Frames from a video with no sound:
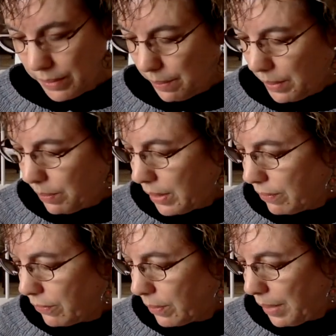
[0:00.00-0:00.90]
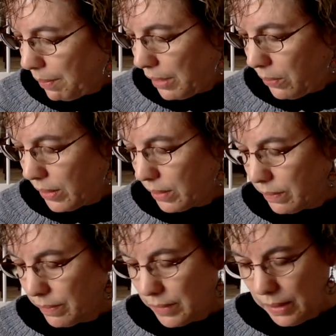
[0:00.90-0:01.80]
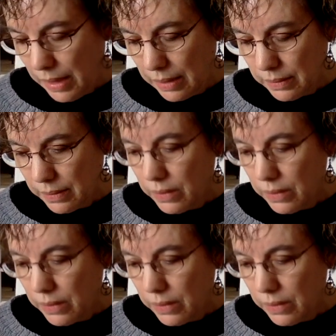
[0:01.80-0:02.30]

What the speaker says: maybe, but for a baby quilt, yes.